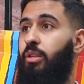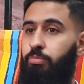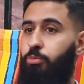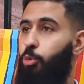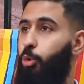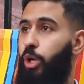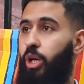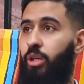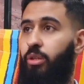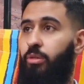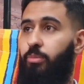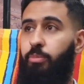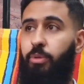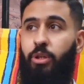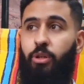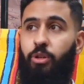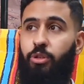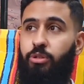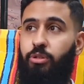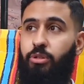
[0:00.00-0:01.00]
wait,
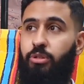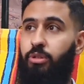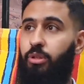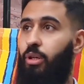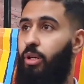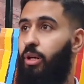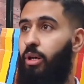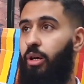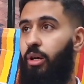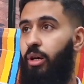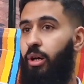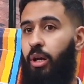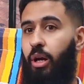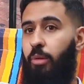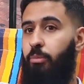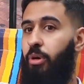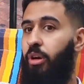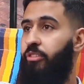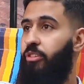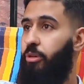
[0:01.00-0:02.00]
because
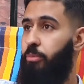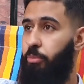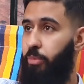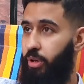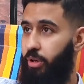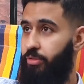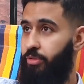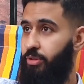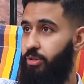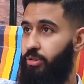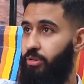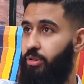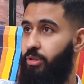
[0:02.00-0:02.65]
I'm having breakfast.